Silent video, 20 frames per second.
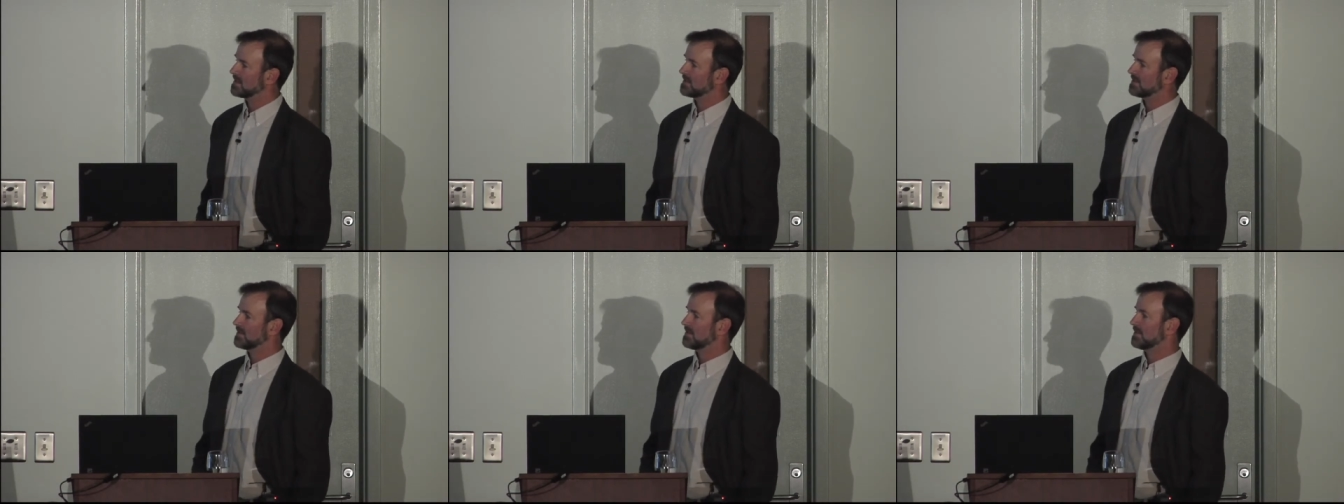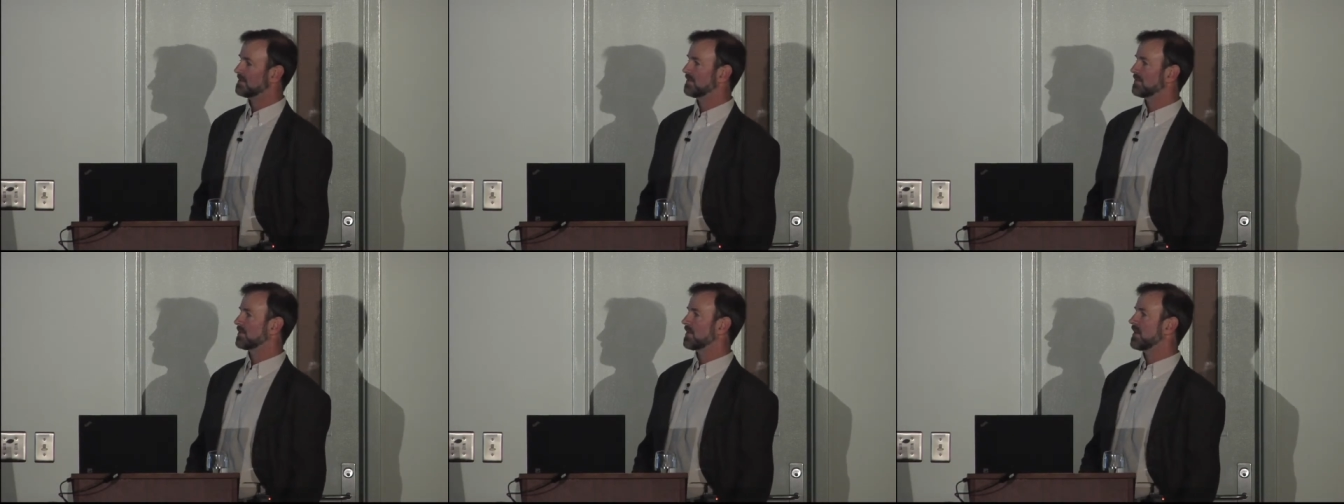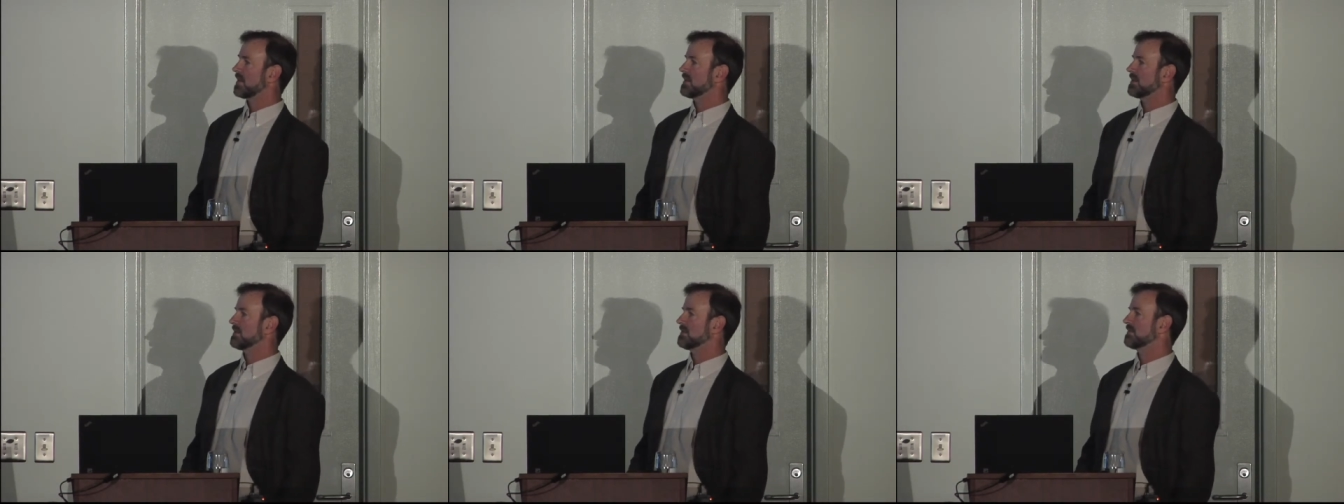due to a
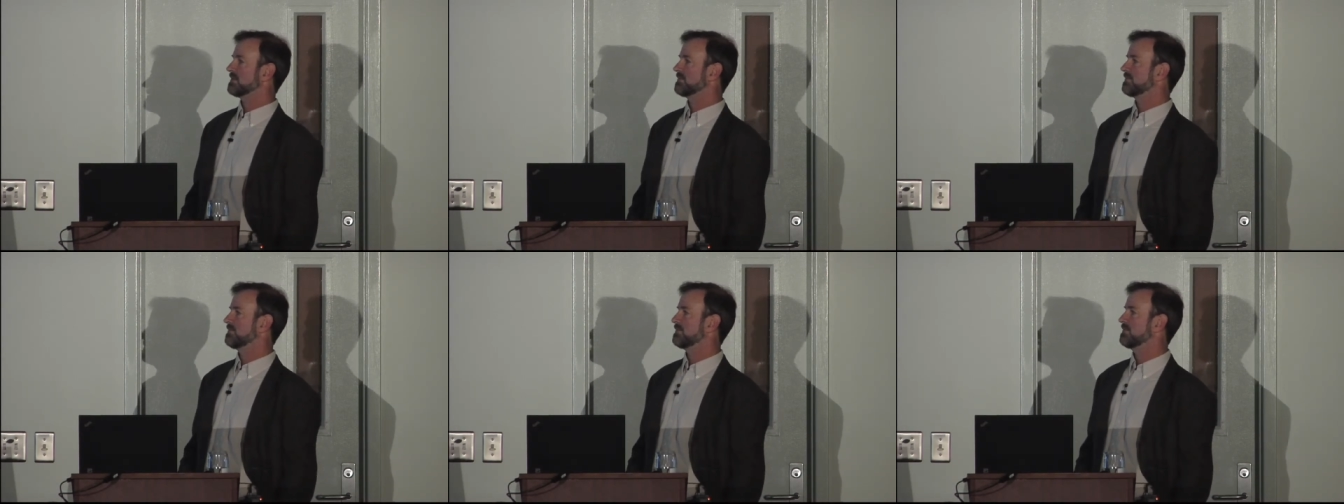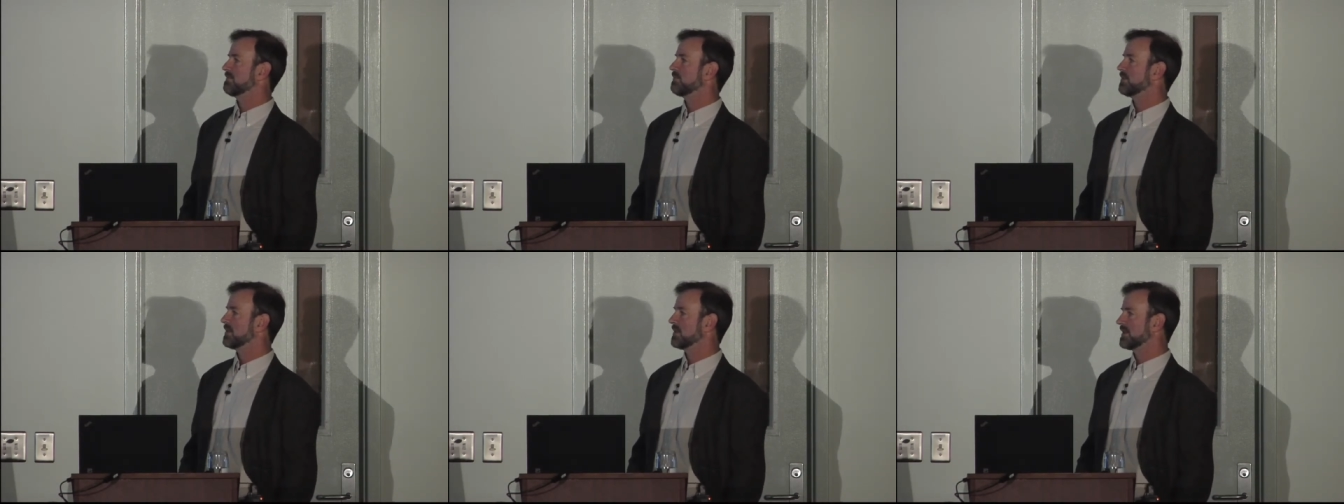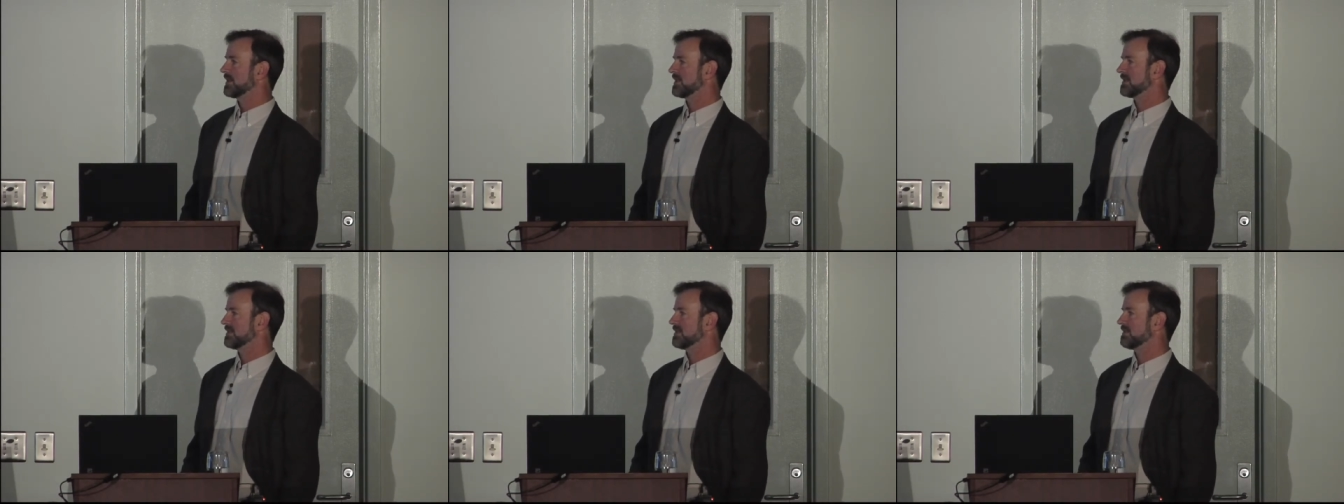variety of
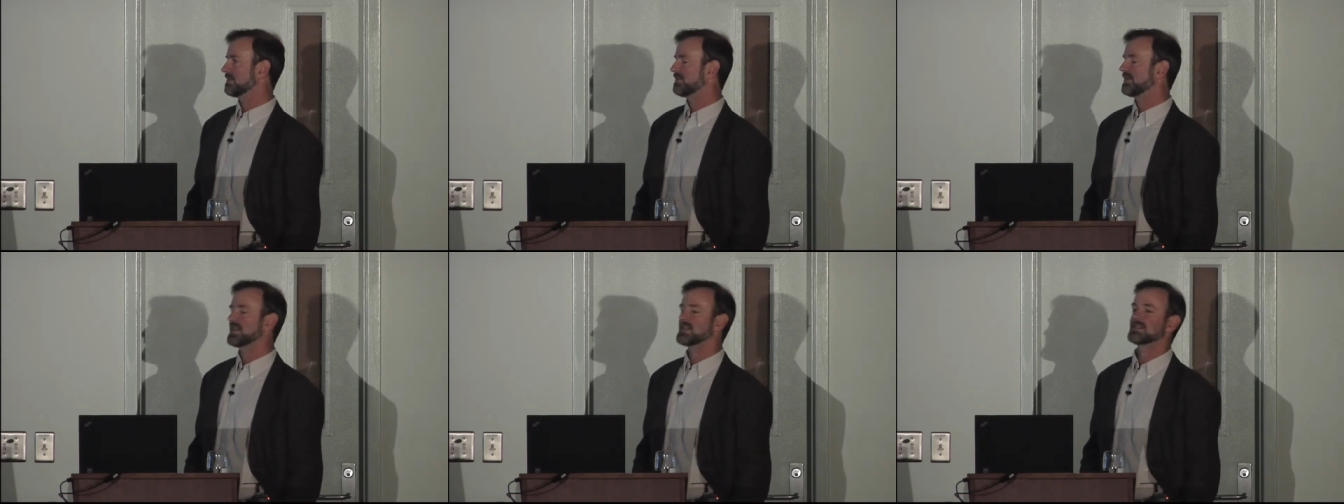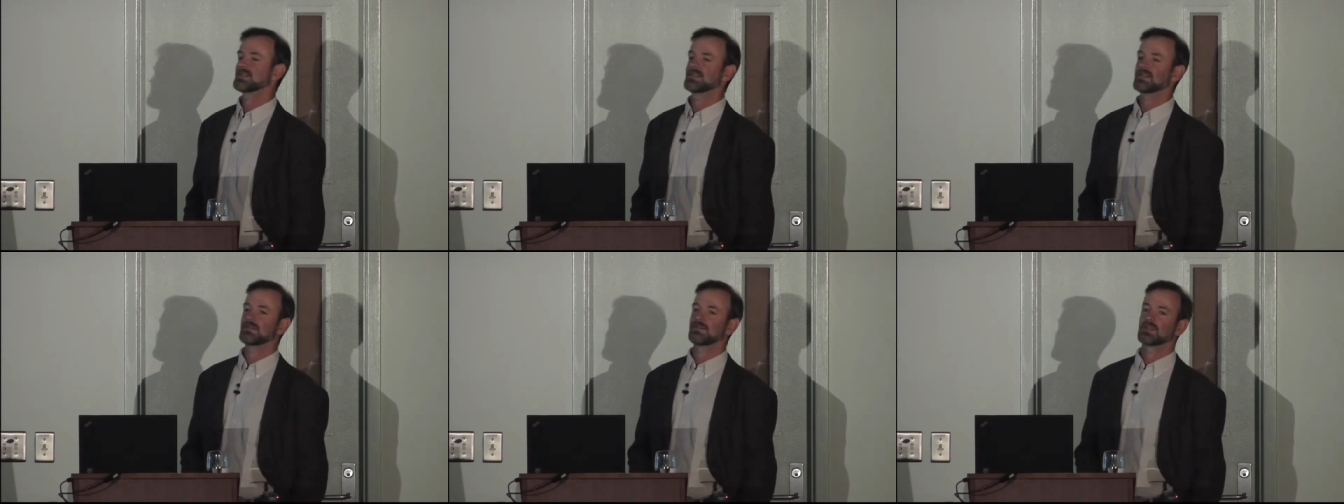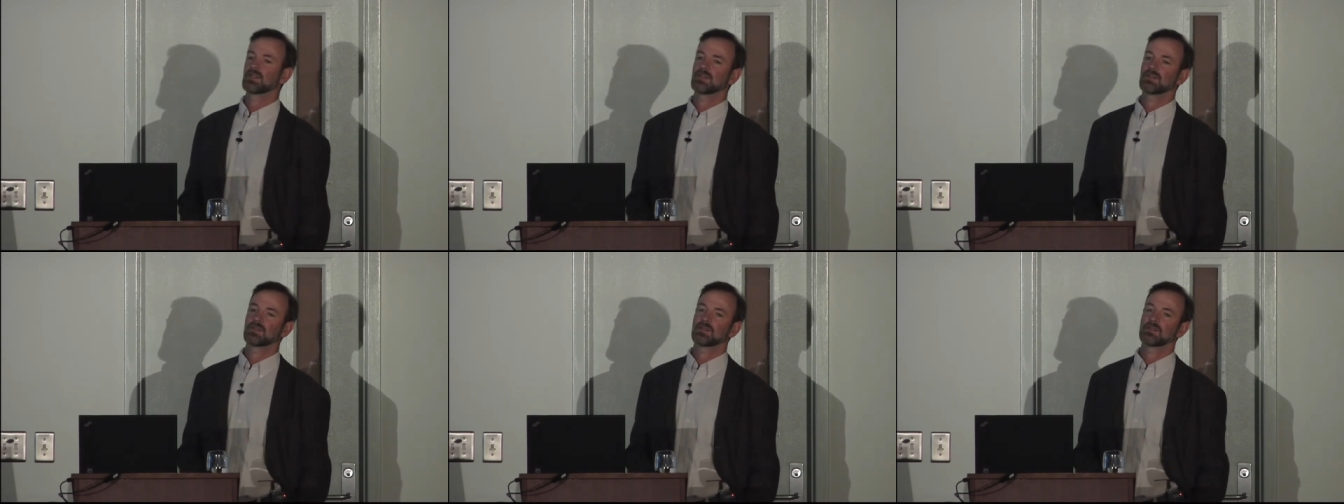political events that have
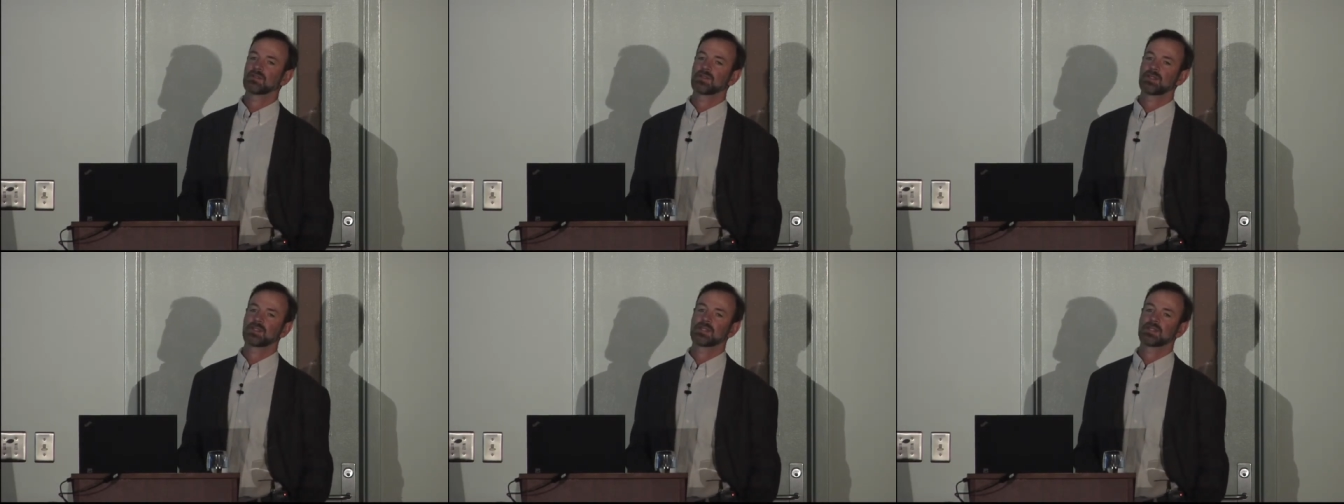occurred.